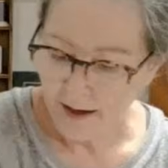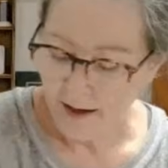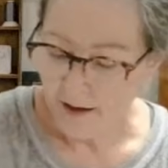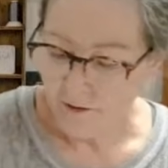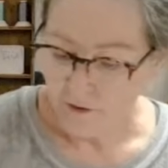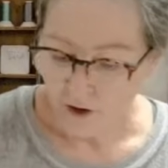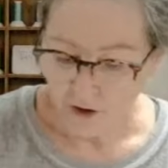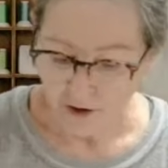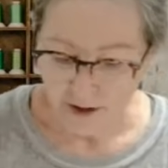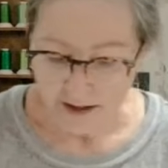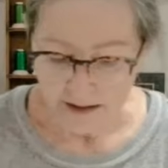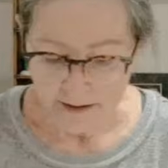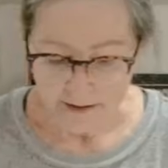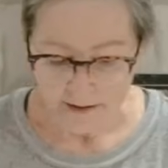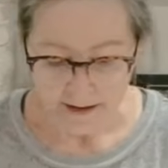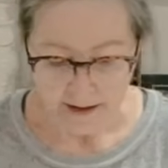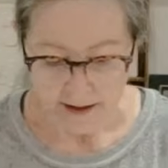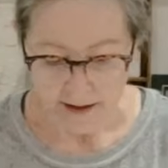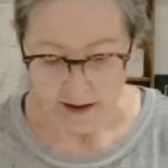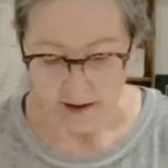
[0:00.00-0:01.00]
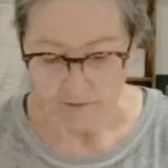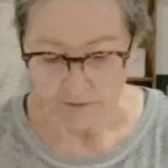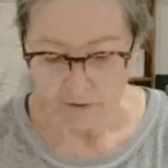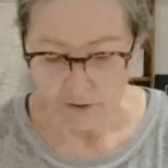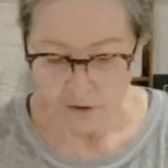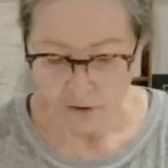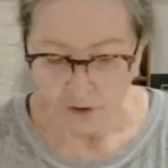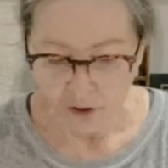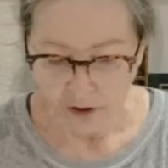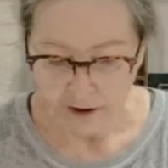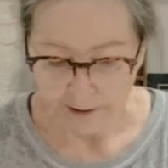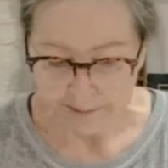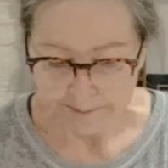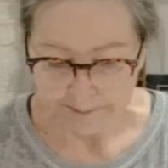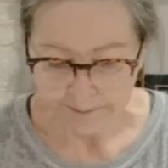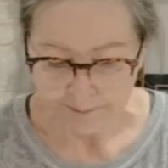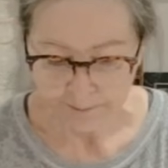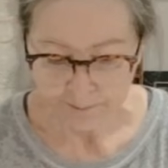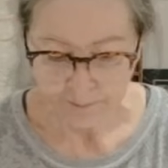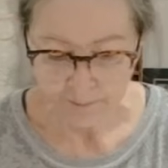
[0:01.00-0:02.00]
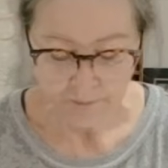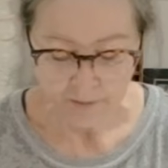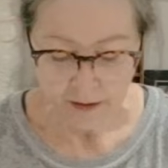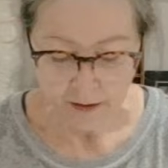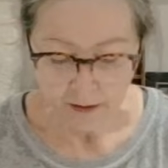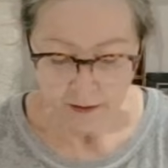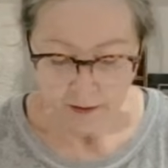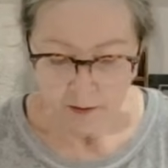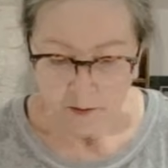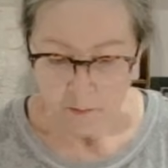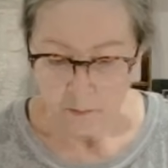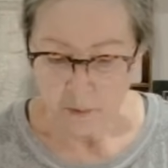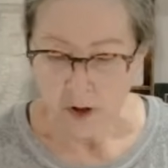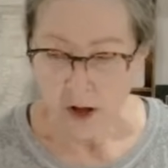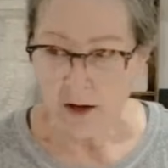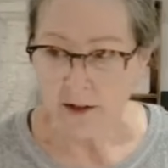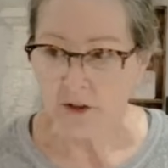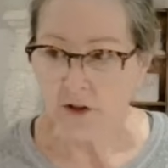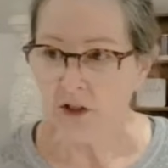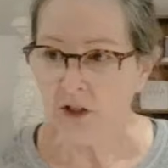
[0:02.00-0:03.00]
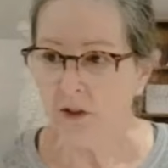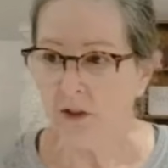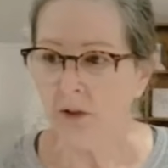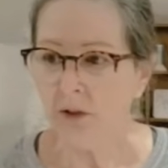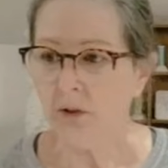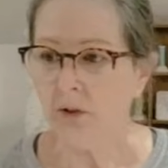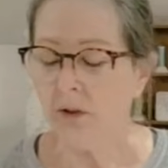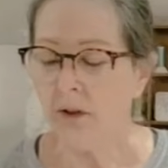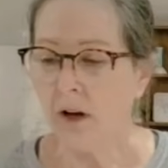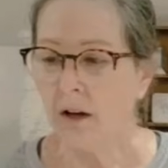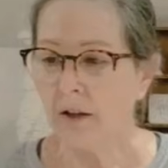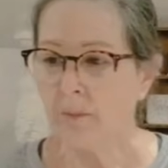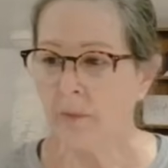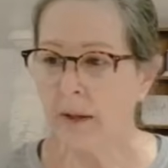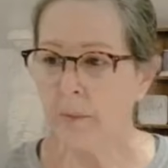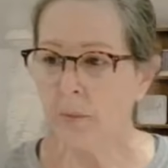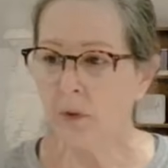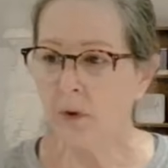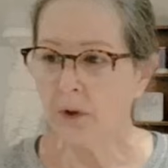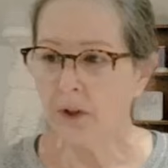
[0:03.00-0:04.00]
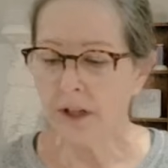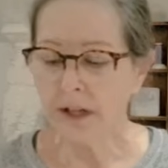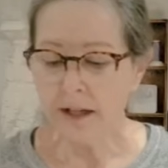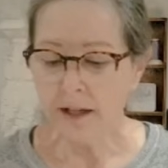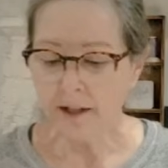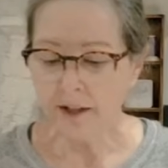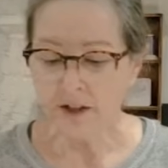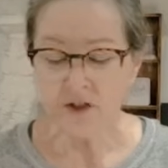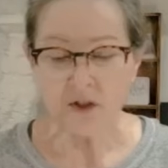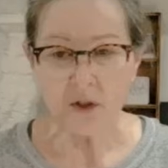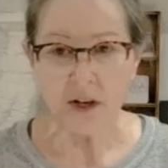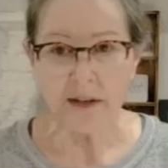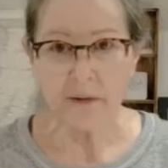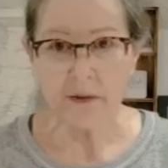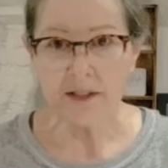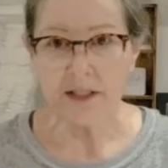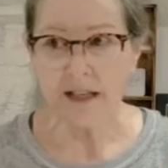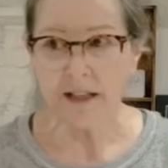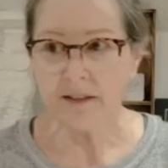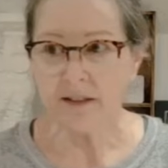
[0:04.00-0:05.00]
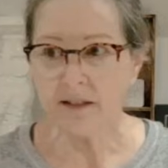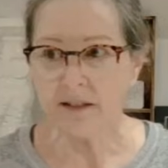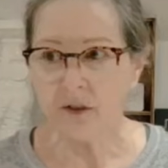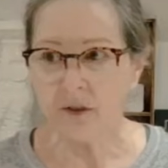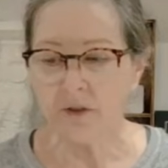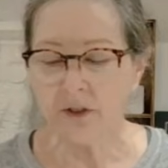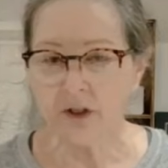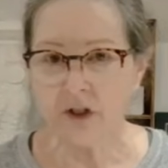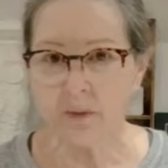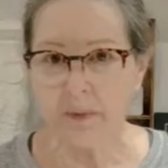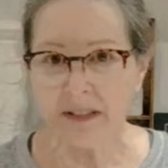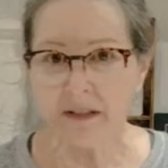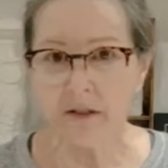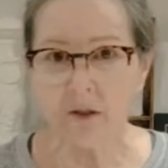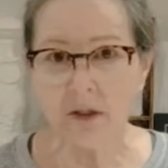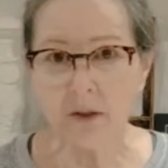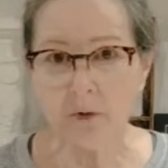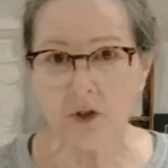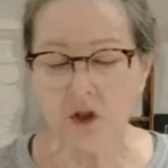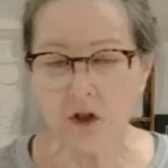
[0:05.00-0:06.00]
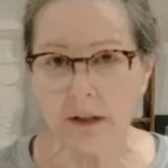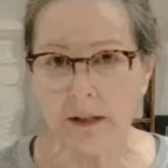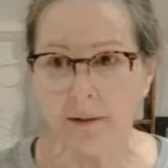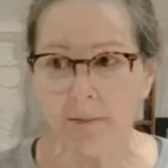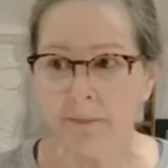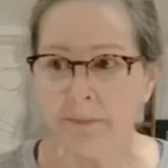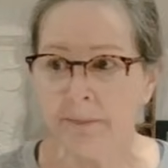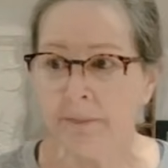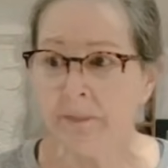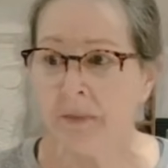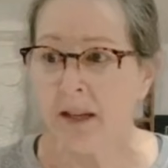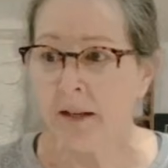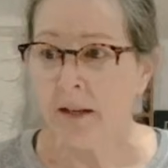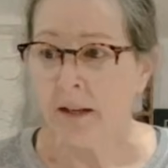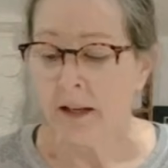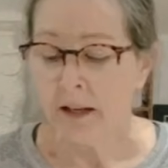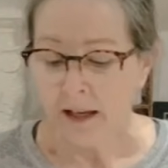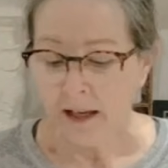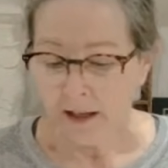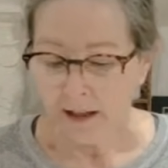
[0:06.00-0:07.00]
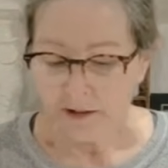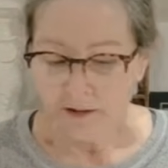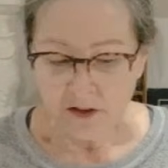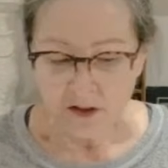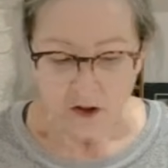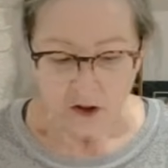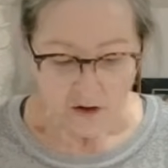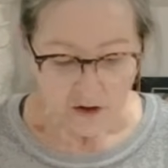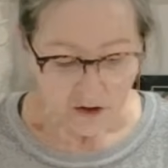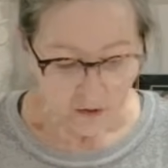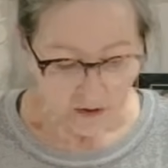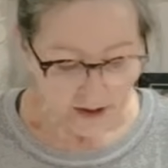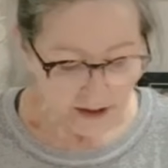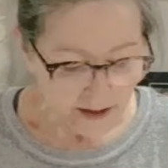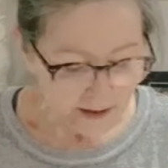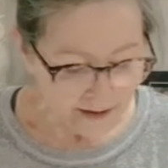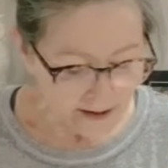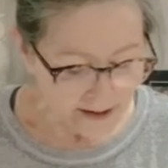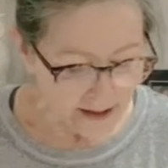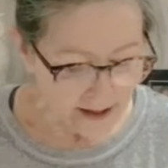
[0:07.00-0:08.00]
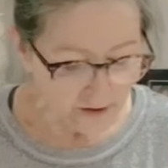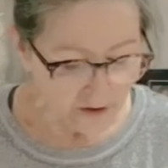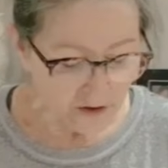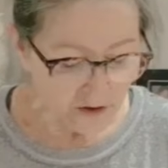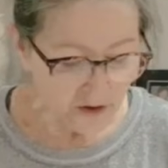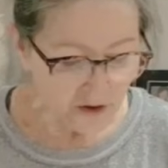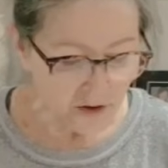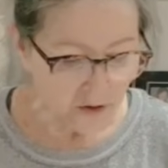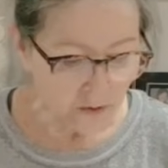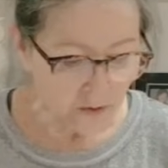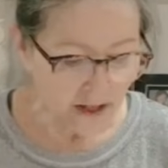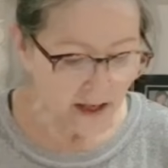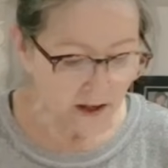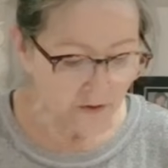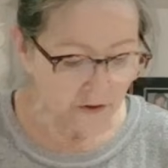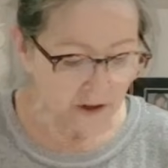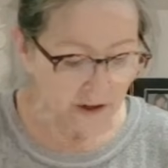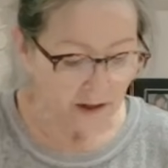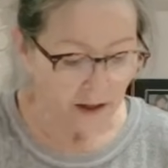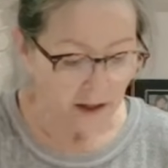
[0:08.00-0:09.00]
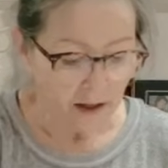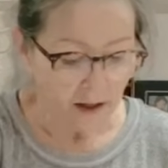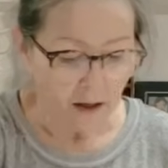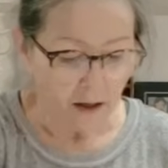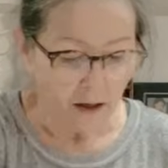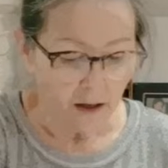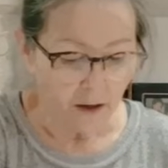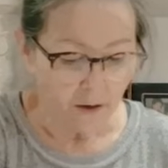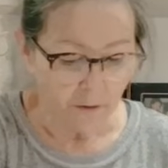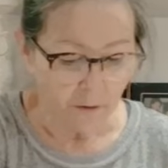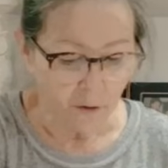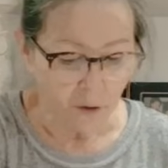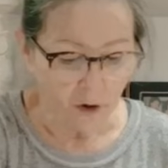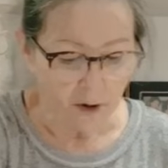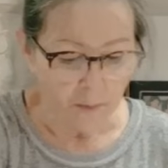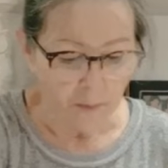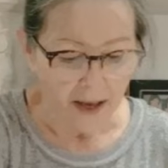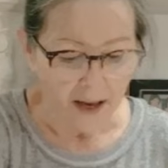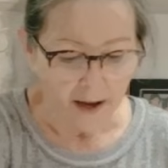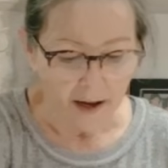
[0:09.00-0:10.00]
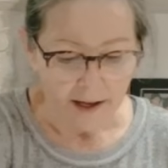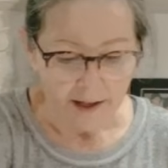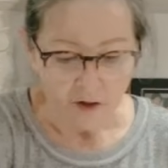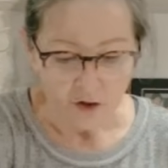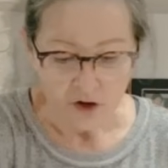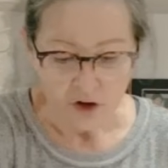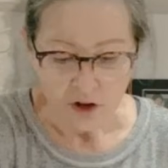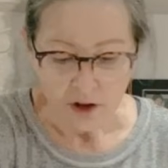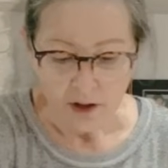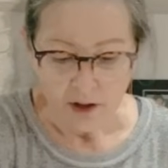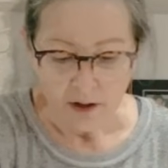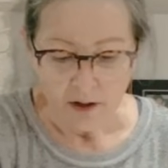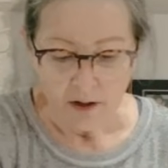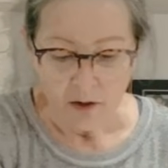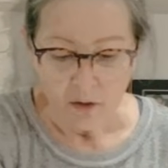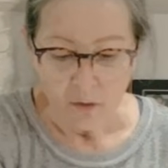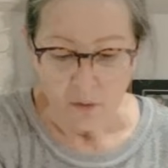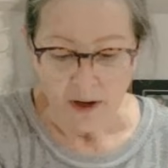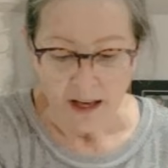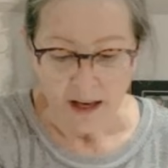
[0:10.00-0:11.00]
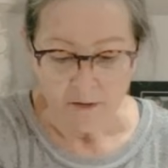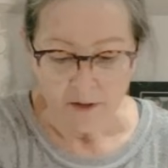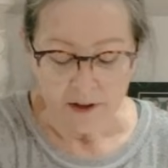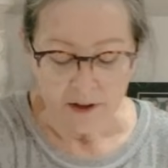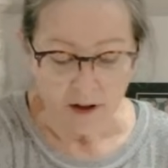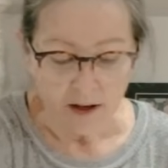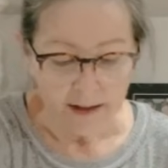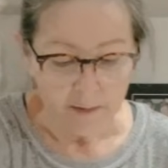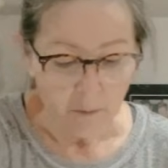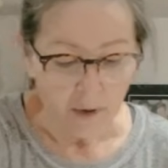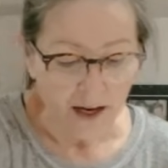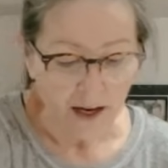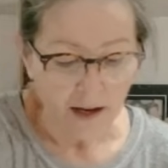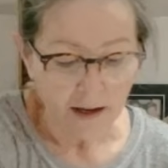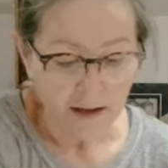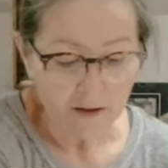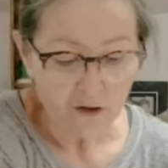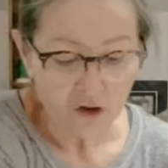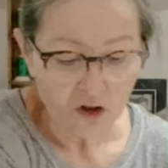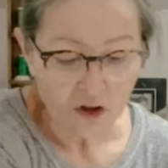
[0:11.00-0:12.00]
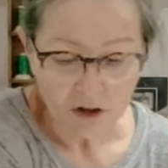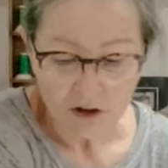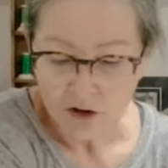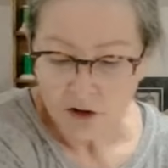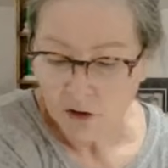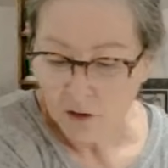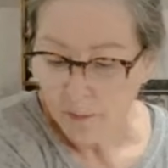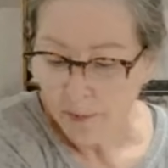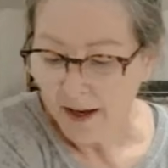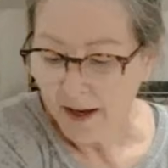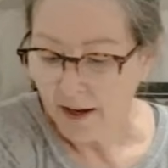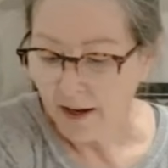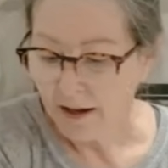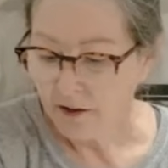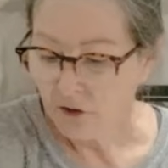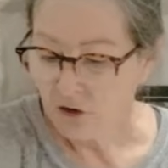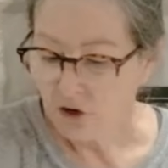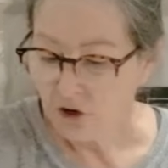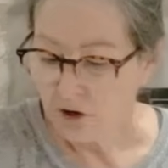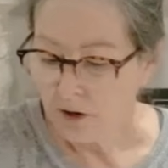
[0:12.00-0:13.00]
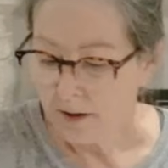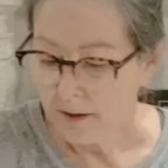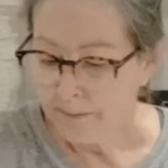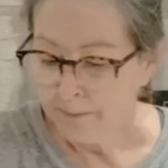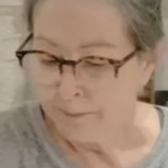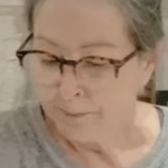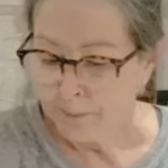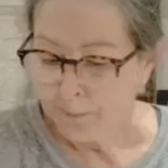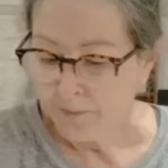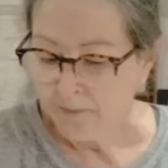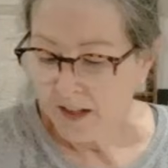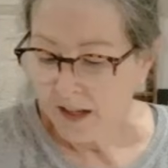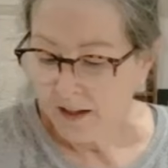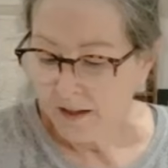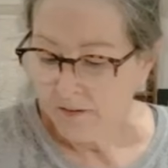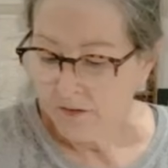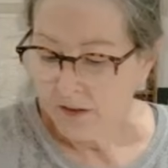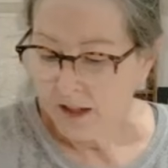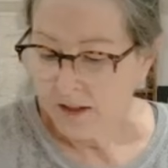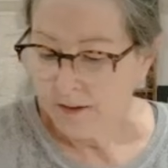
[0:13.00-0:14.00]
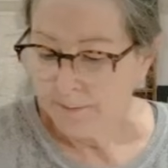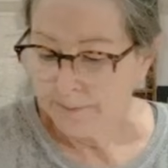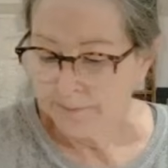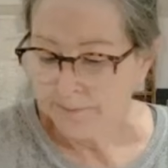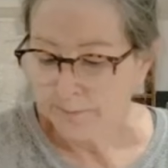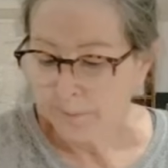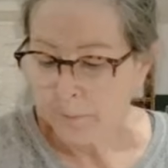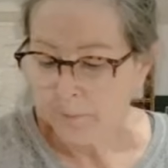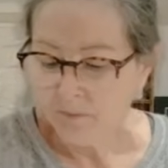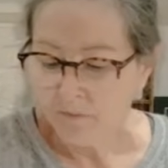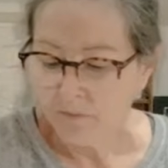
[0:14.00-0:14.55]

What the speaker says: I have already set up for block 2 on my board here. So I will take this over to my sewing machine and start sewing these together. So we have a 4 patch, we have a 9 patch, a 2 patch, and then